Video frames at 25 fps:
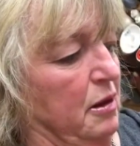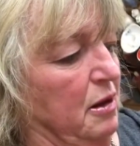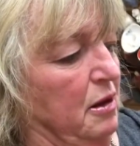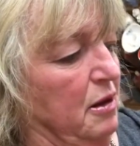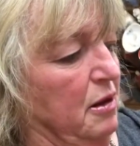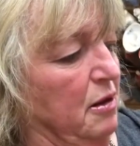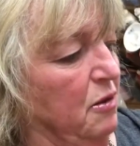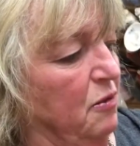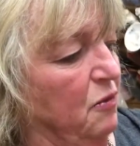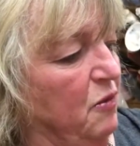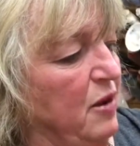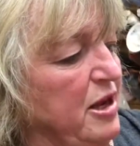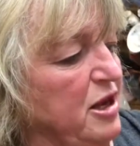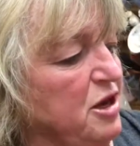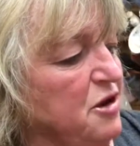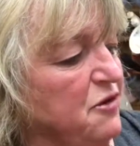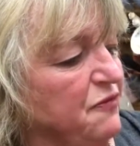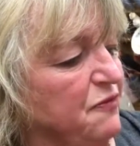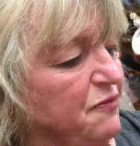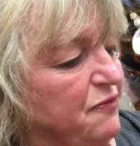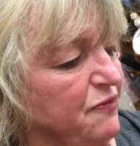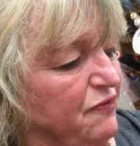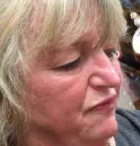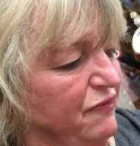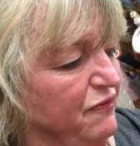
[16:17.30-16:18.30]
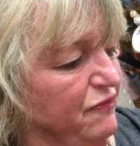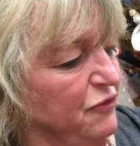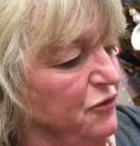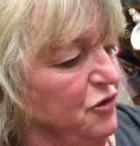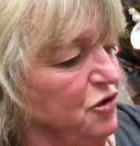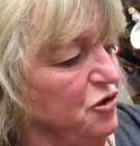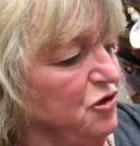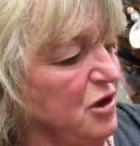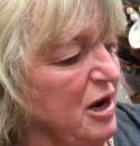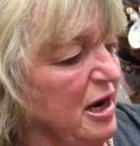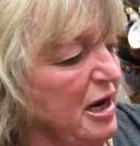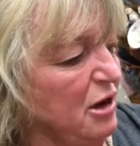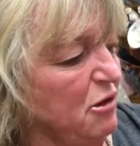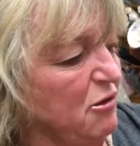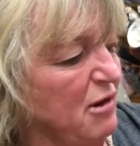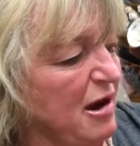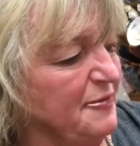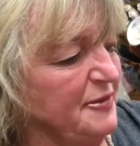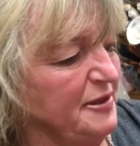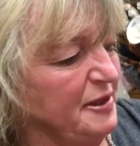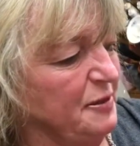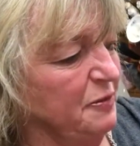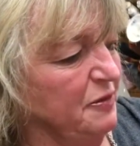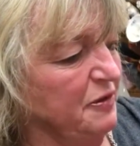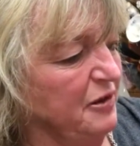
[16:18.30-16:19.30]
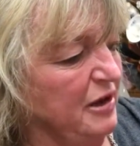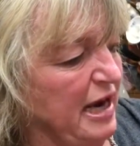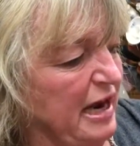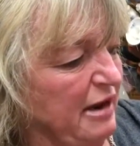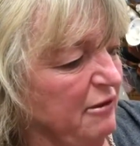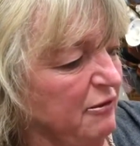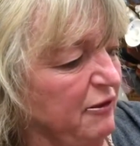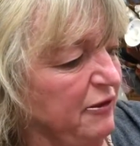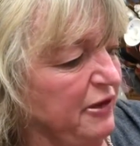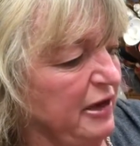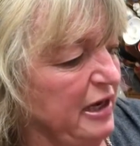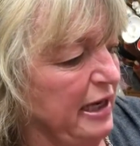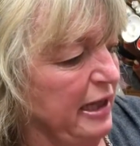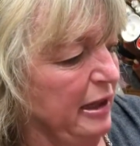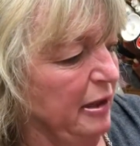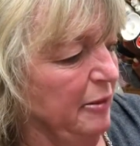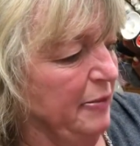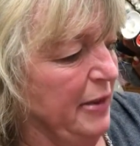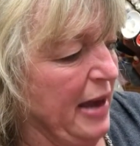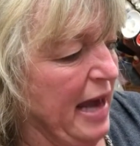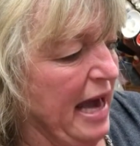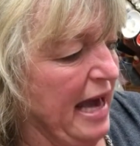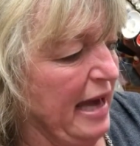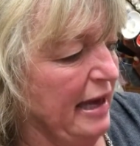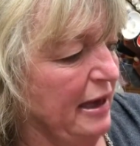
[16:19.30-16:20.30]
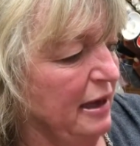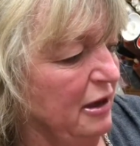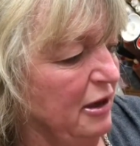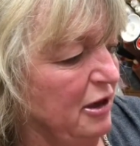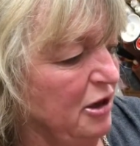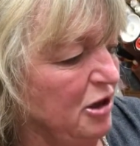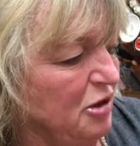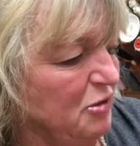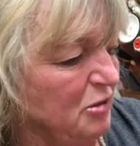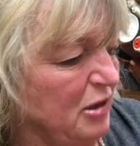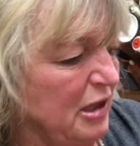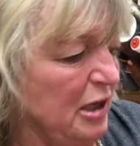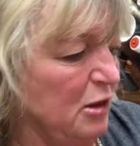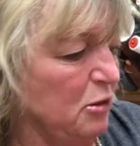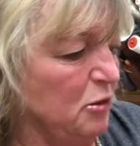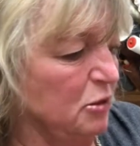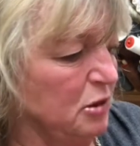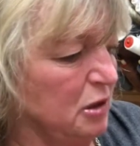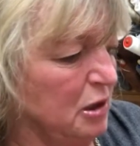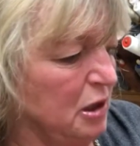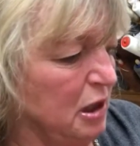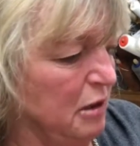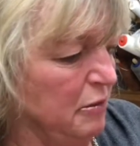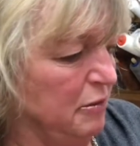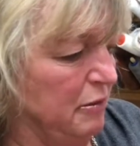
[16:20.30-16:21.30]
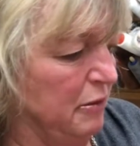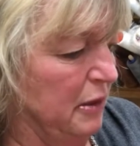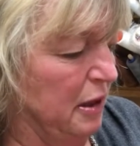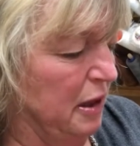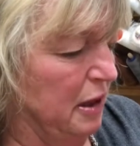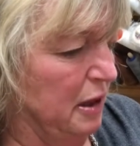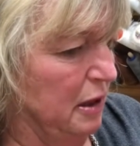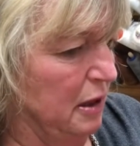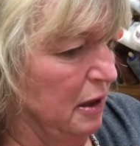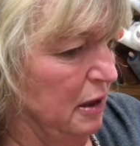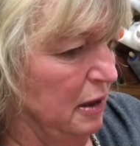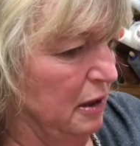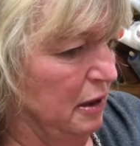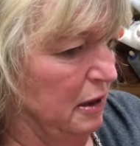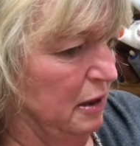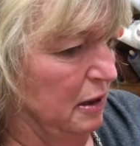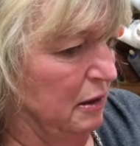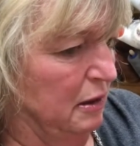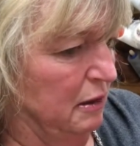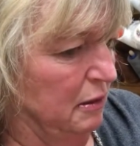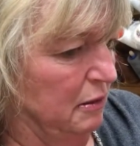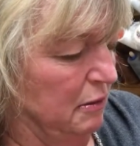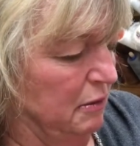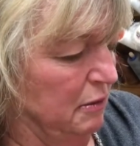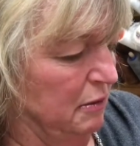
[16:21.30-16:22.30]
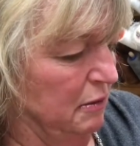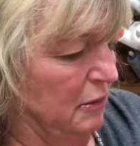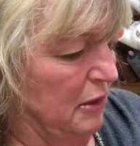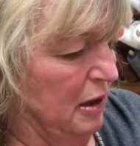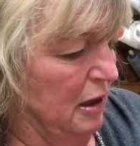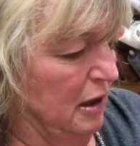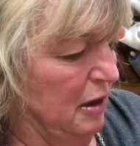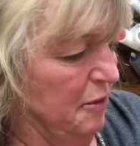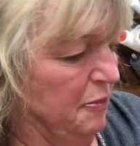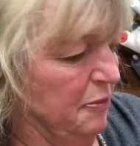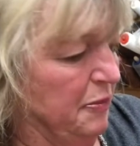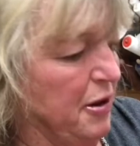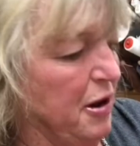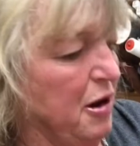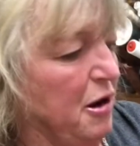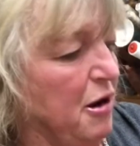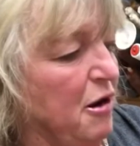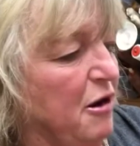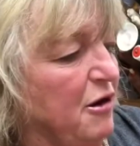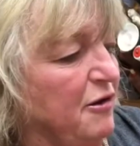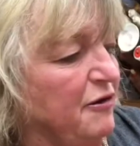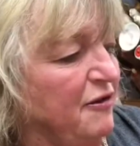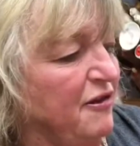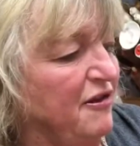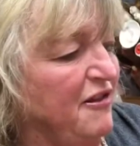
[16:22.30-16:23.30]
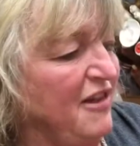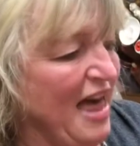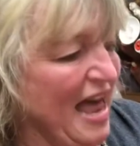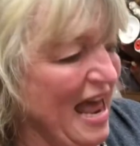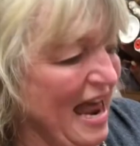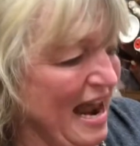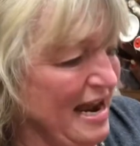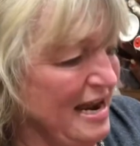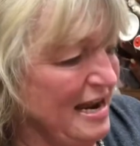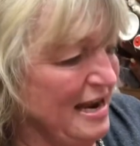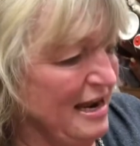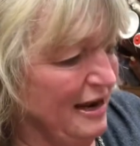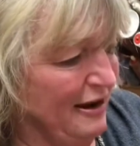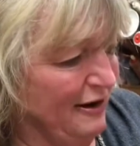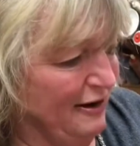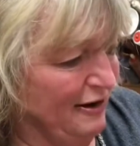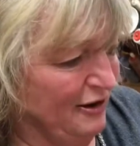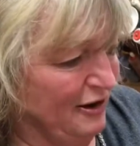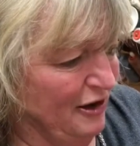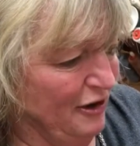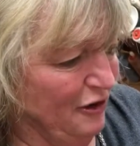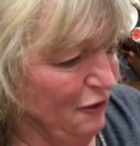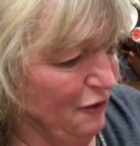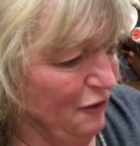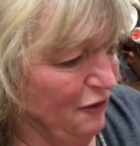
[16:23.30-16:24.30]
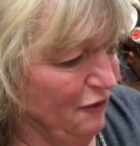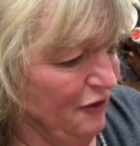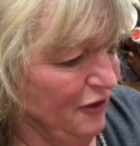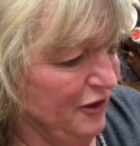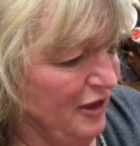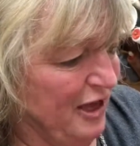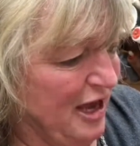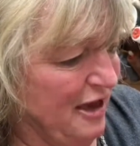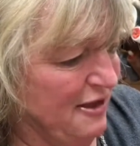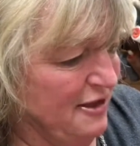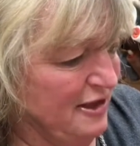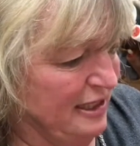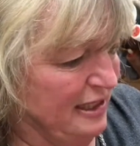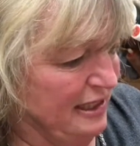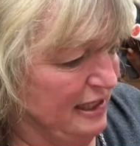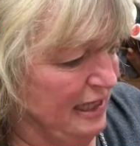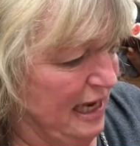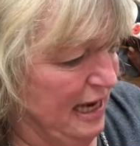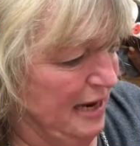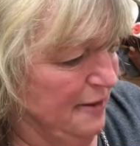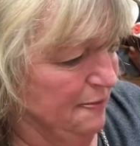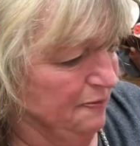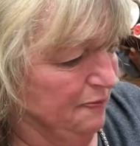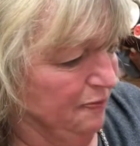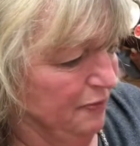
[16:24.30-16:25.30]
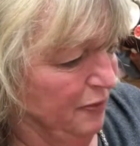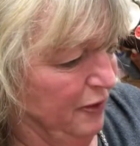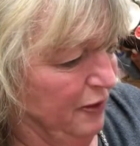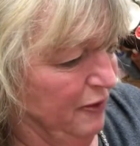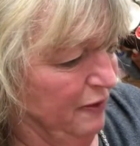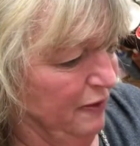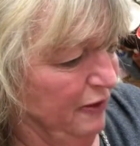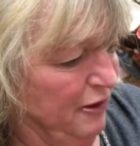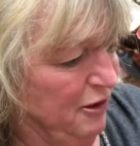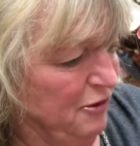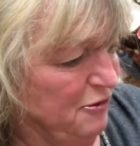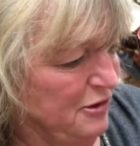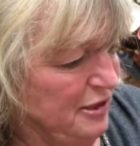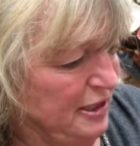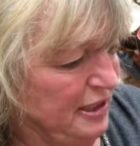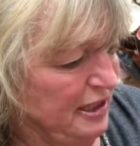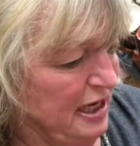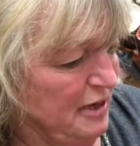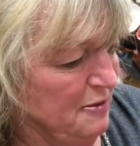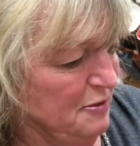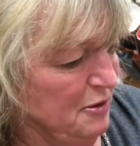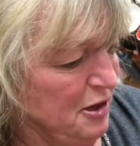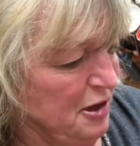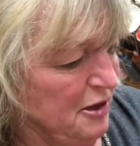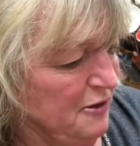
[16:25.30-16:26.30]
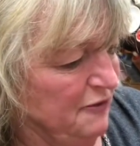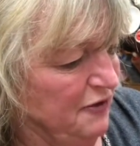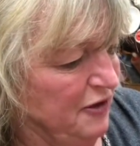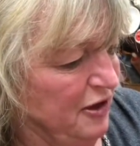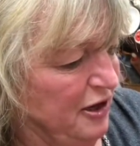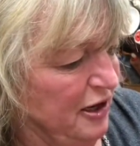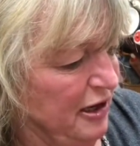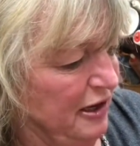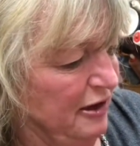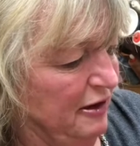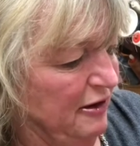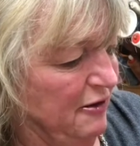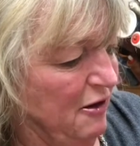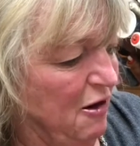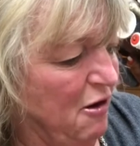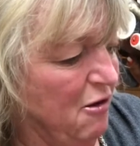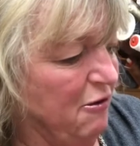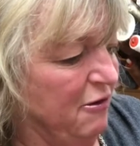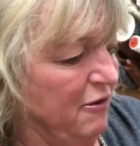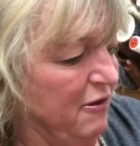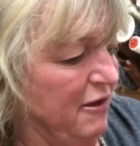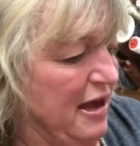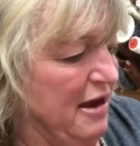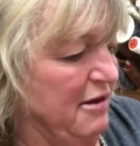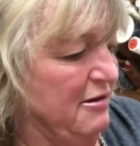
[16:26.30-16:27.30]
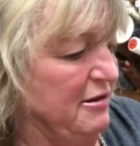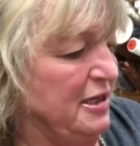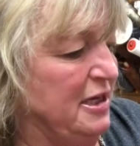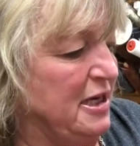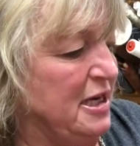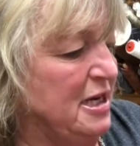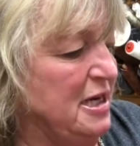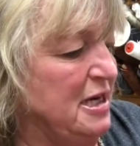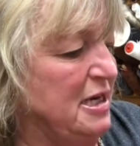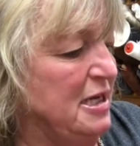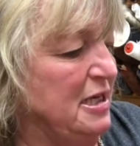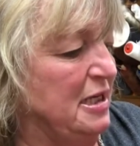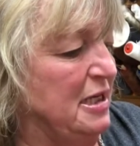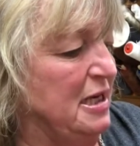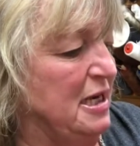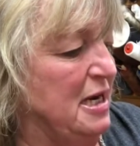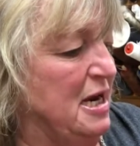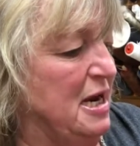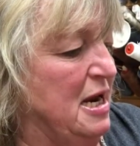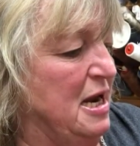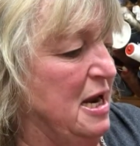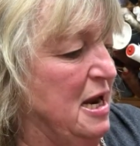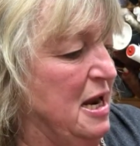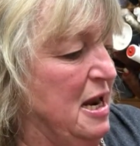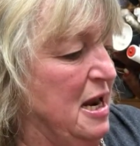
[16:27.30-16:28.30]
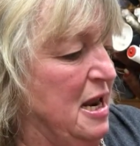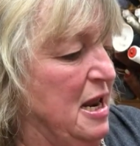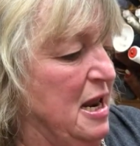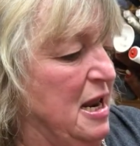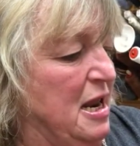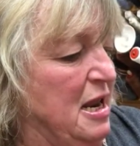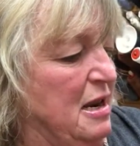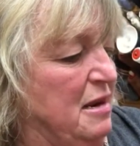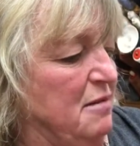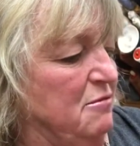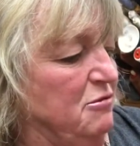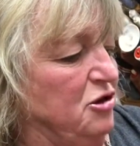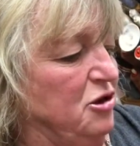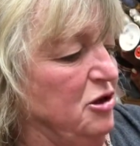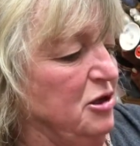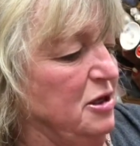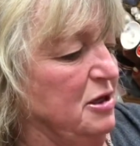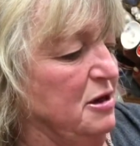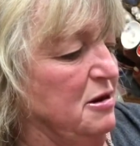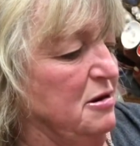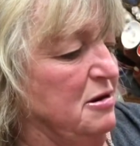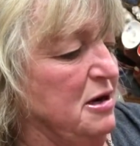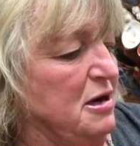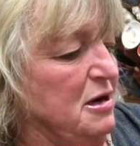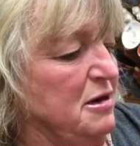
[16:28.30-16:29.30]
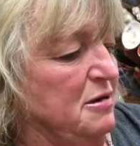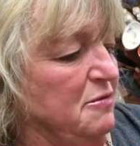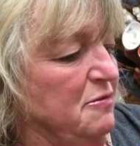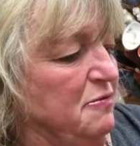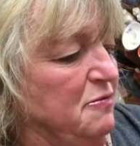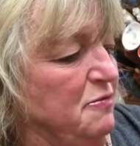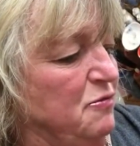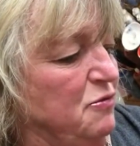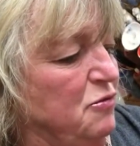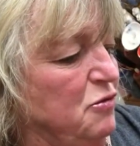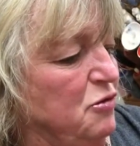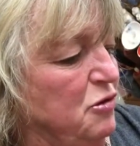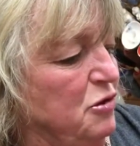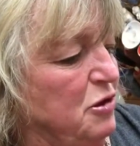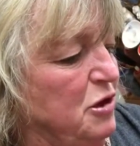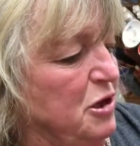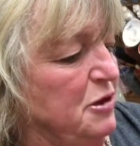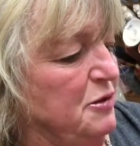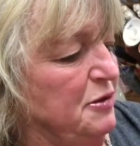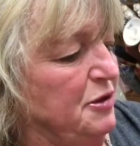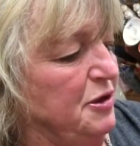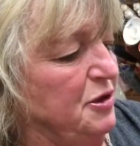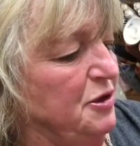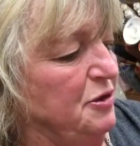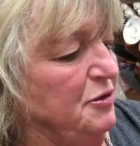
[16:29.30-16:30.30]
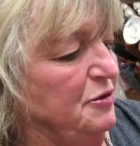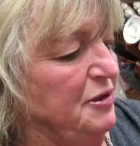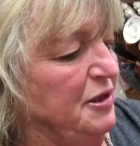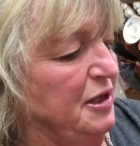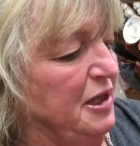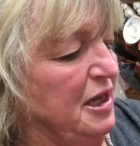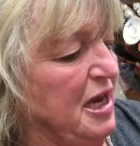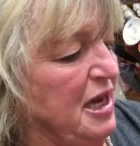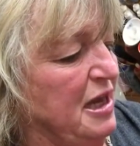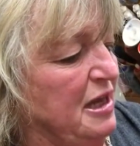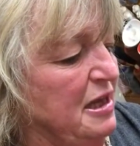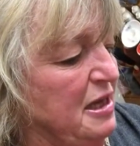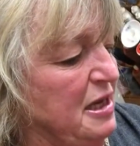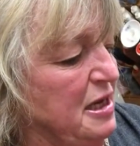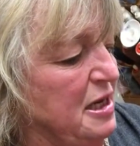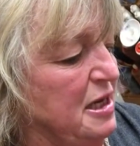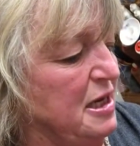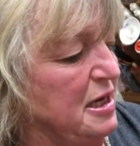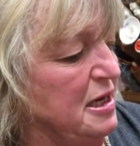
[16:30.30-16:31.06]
you're trying to grab something out of the little bag. You don't want it all to come apart. Then look for the other seam that you've done. Oh, there it is. Just gonna put those two together.